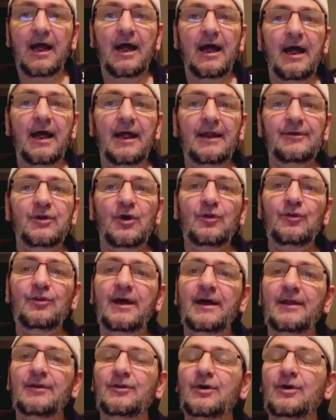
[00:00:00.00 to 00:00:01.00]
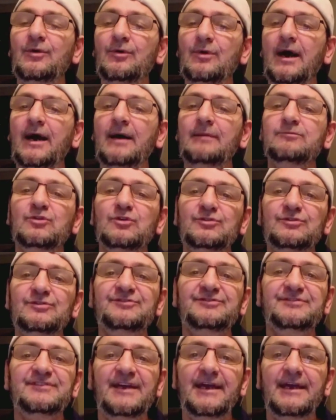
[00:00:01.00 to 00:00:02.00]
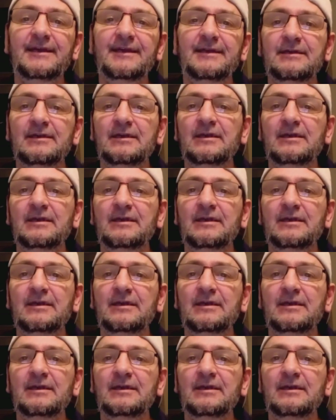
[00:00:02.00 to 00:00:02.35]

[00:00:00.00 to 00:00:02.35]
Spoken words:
And on that note, I'm going to say